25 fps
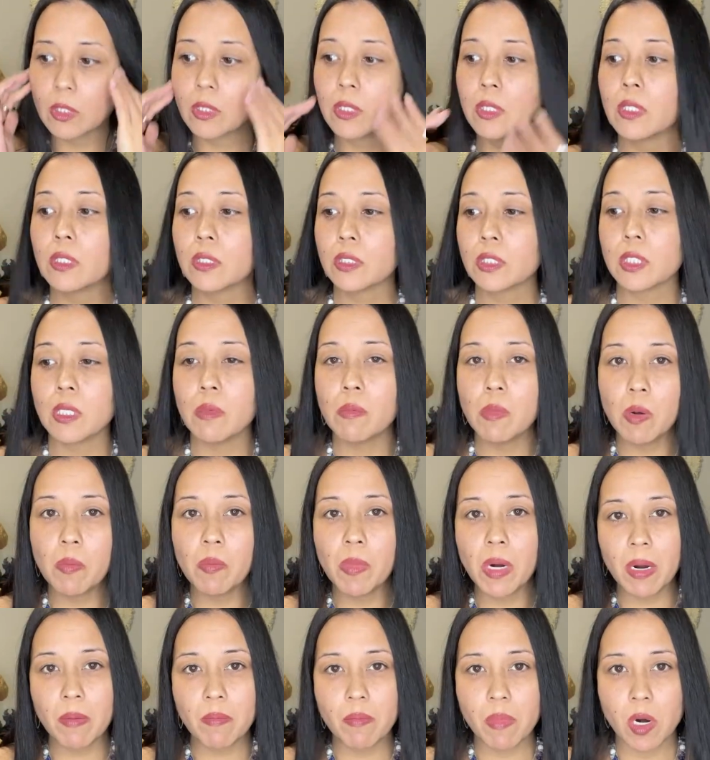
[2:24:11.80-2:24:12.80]
some of
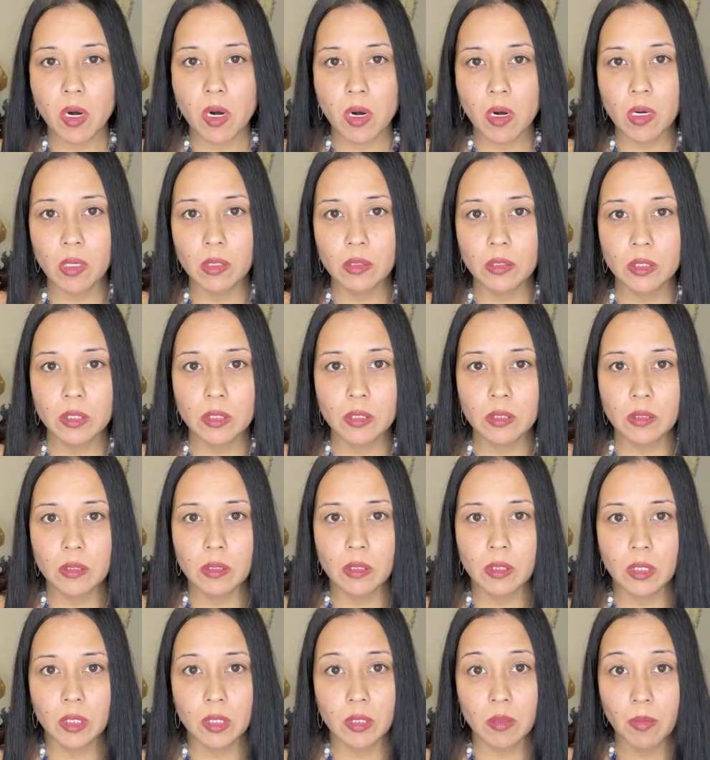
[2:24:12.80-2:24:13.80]
my mods
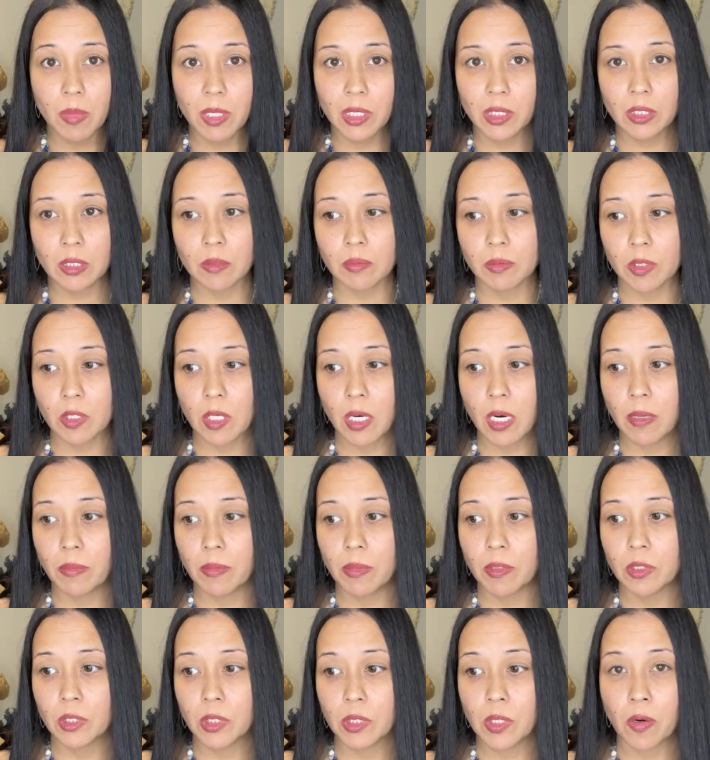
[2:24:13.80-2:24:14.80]
and some of my
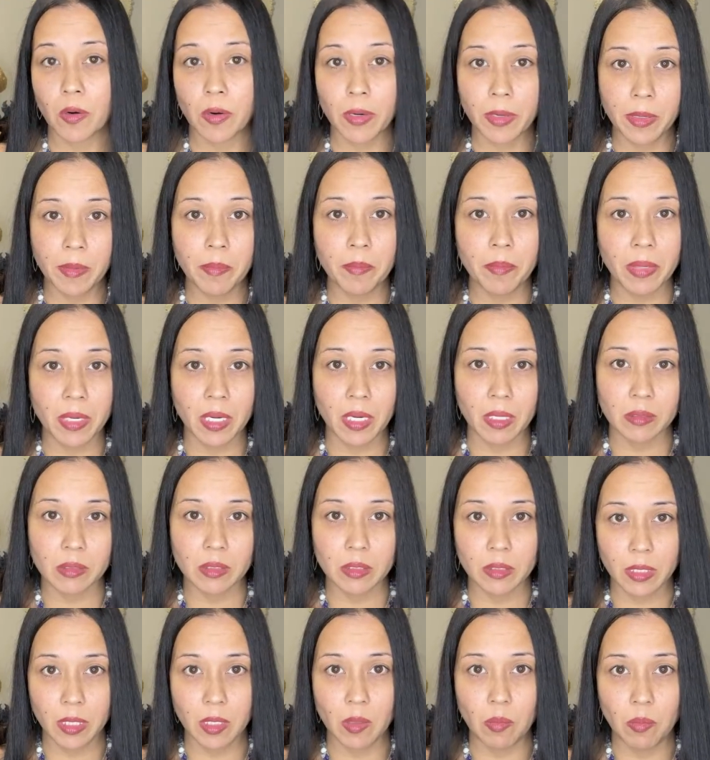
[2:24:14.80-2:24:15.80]
subscribers are empaths
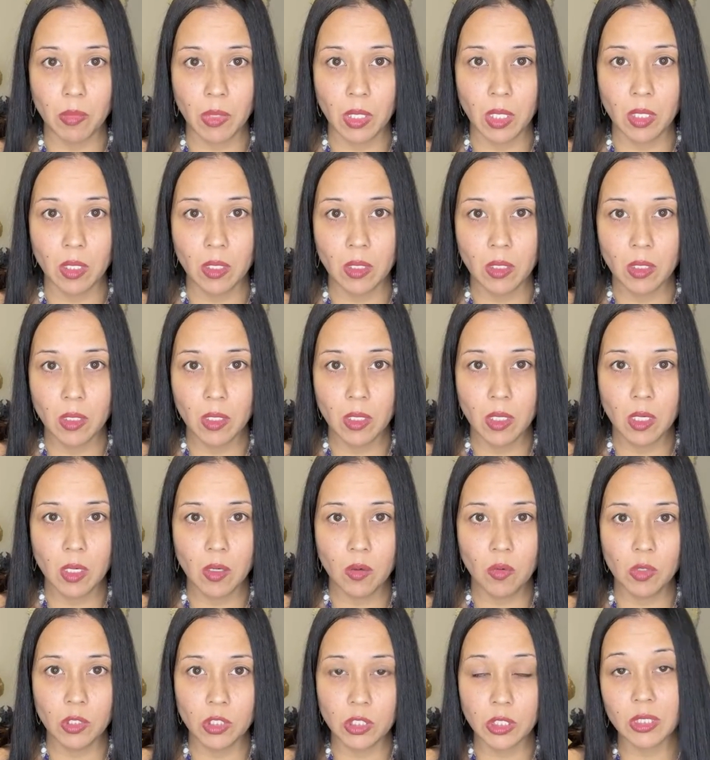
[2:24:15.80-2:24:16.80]
like me,
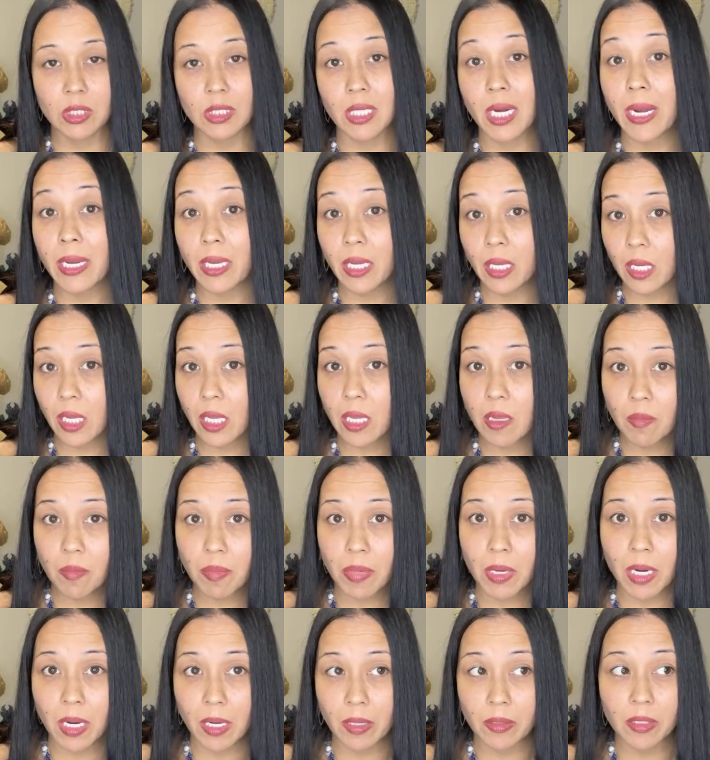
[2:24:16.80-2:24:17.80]
which a psychic
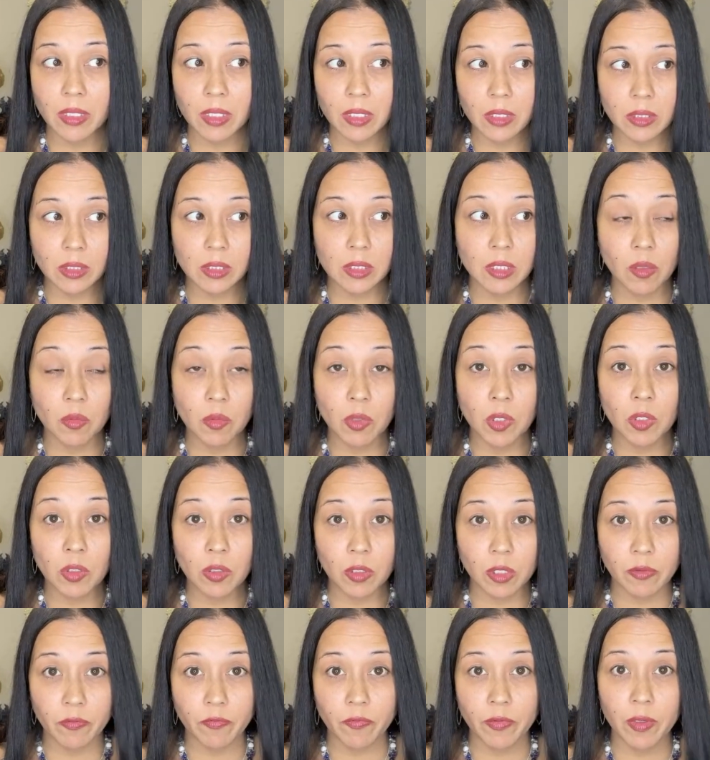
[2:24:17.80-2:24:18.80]
empath is someone who
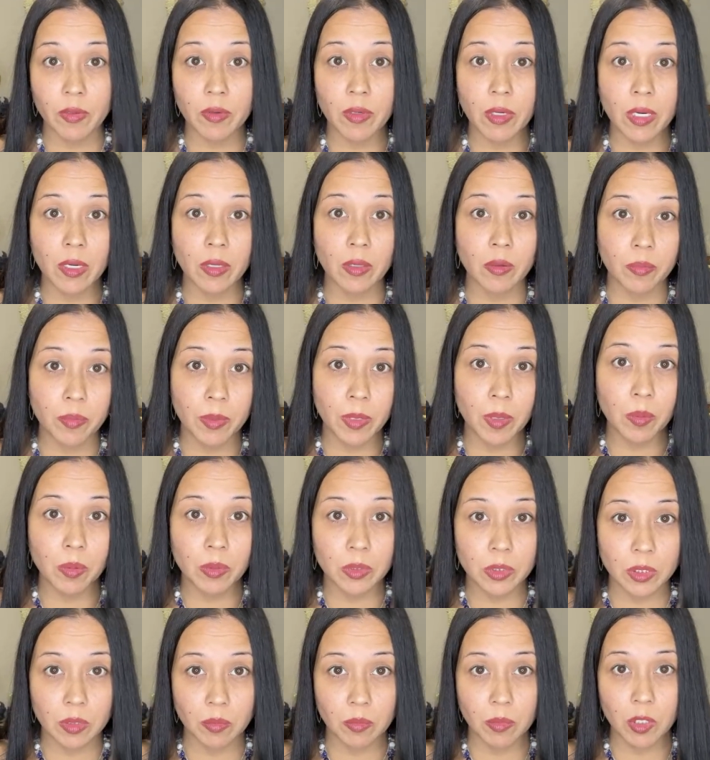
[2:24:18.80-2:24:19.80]
can feel other
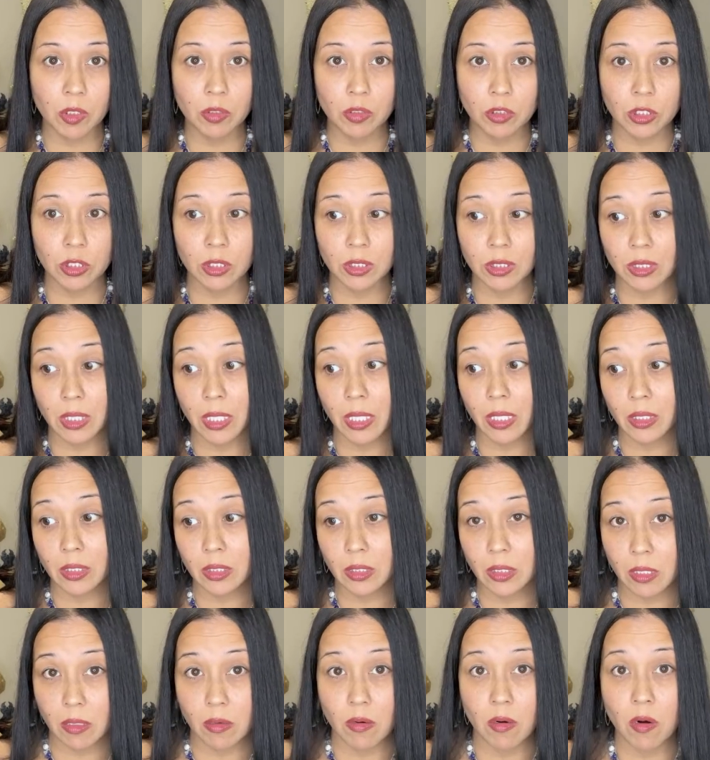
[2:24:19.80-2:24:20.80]
people's emotions like it's
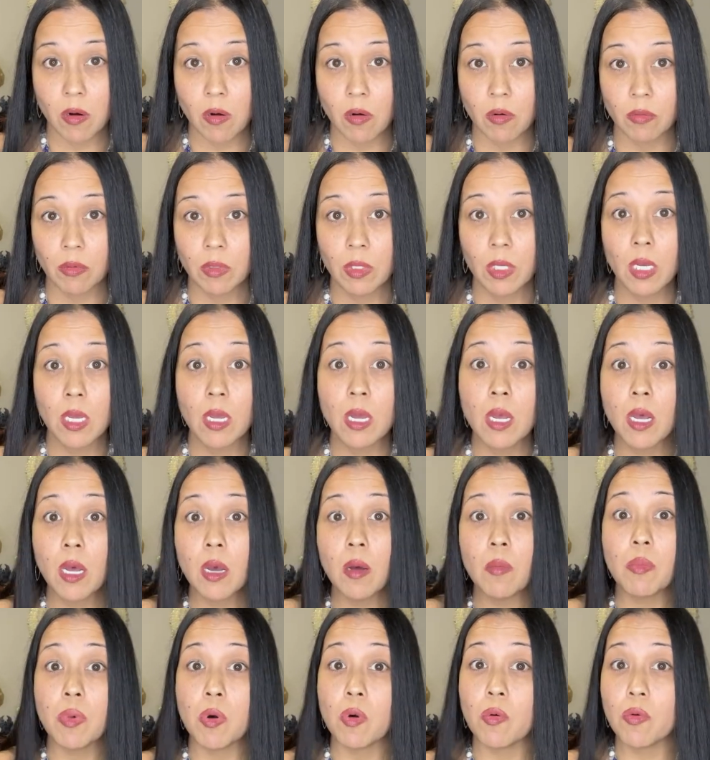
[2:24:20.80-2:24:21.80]
their own.
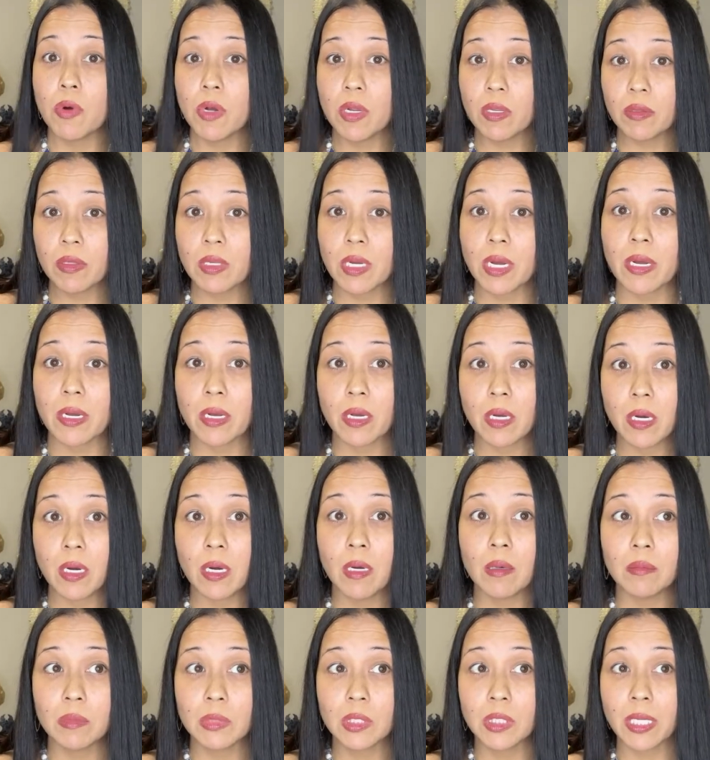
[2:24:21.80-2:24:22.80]
But with that
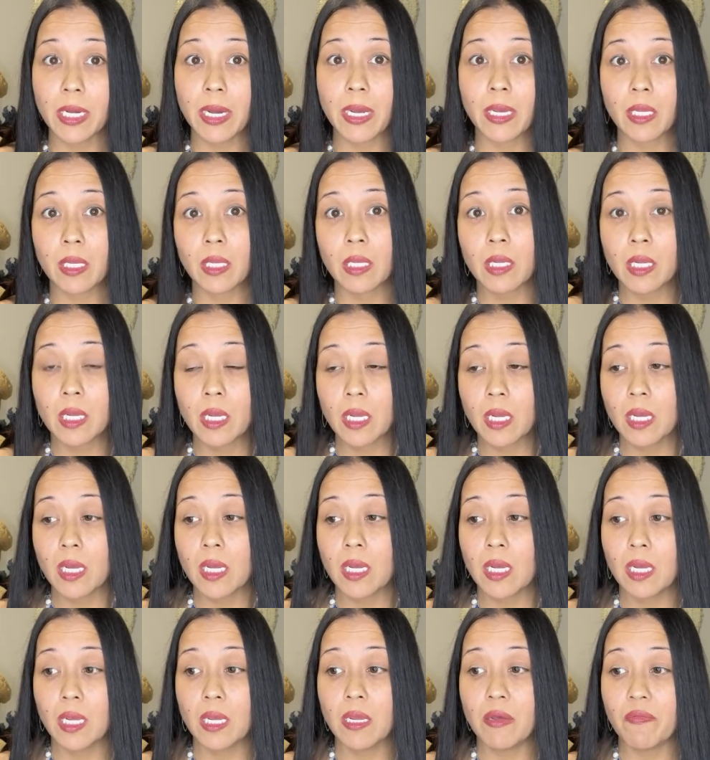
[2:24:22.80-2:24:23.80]
comes, like,
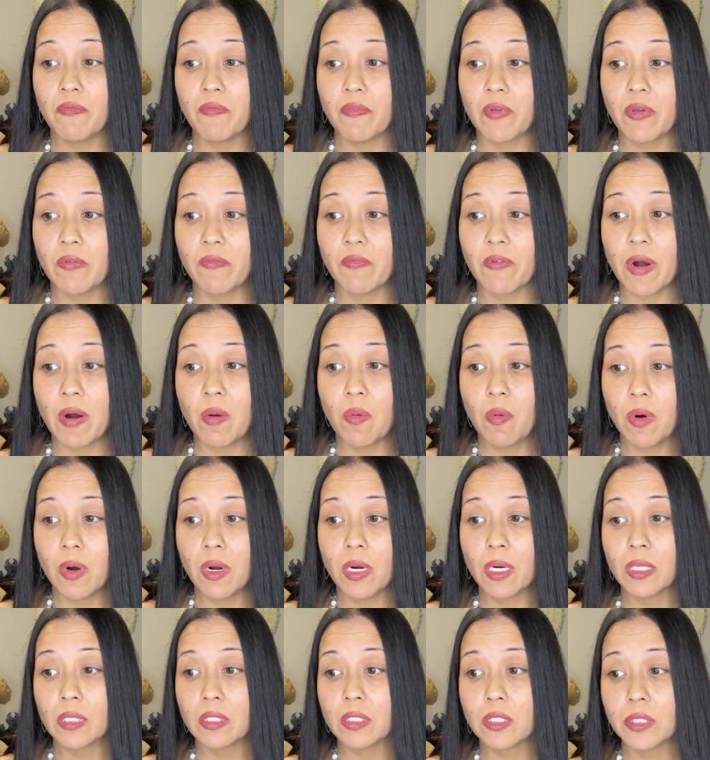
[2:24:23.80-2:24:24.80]
if I
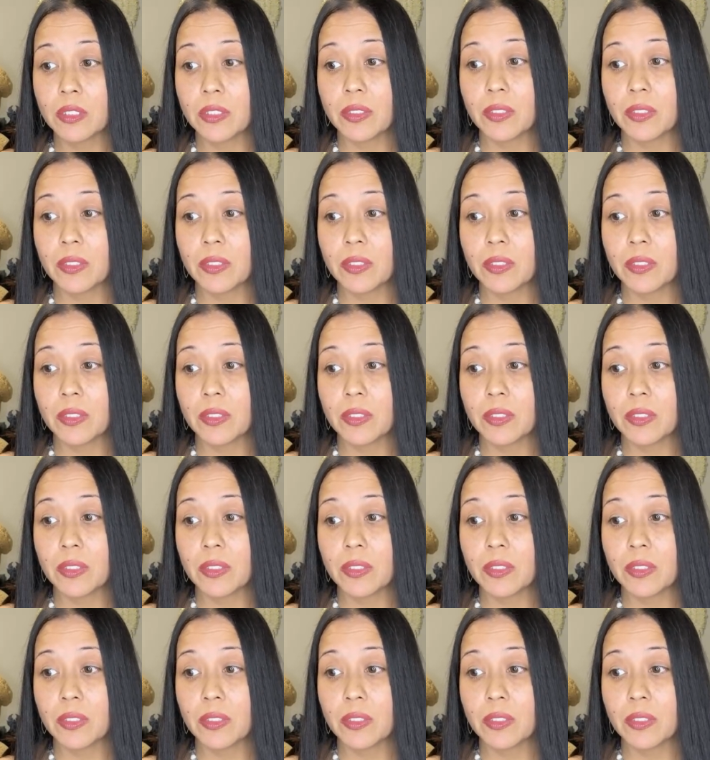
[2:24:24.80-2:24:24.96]
wanted,